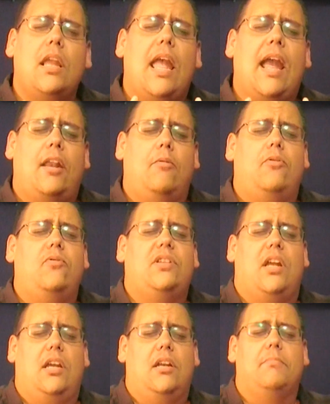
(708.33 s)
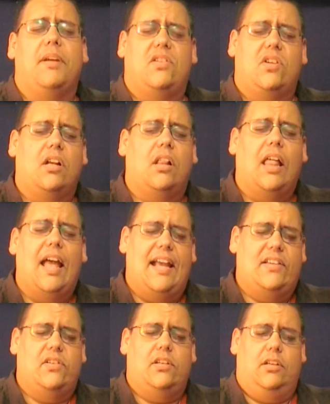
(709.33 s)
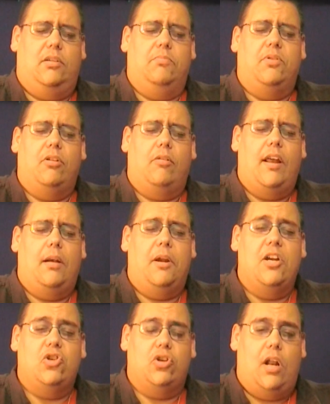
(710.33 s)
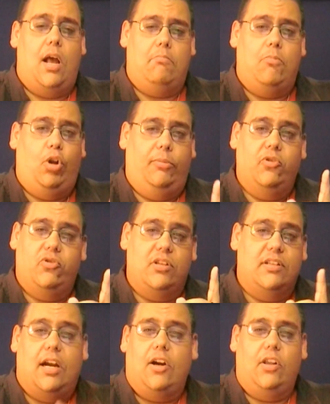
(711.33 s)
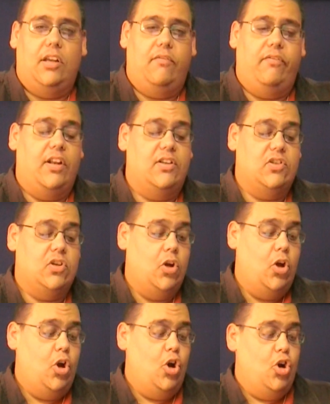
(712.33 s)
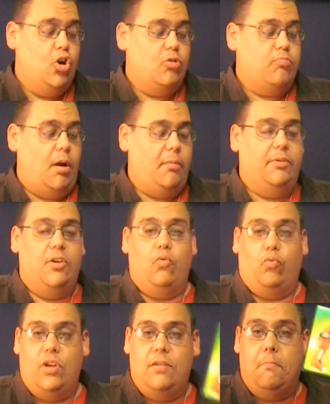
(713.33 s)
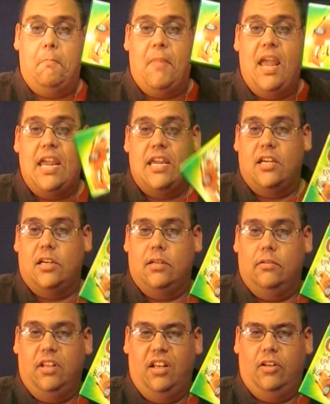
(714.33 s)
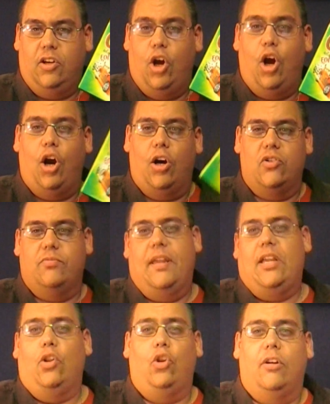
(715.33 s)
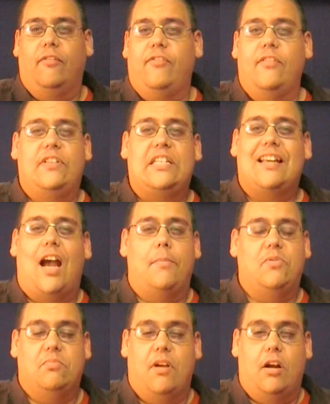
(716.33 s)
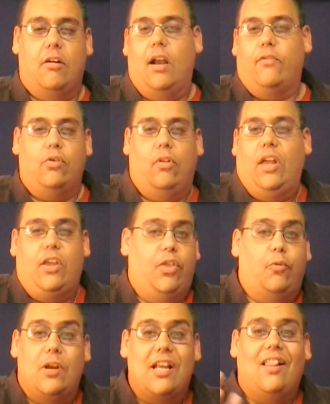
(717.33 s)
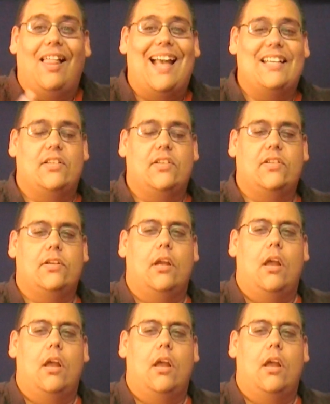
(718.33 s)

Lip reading: Anyone who's taken a basic class in computer animation, I'm almost entirely convinced, could probably remake Little Cars, make it look 50 times better after, like, three classes.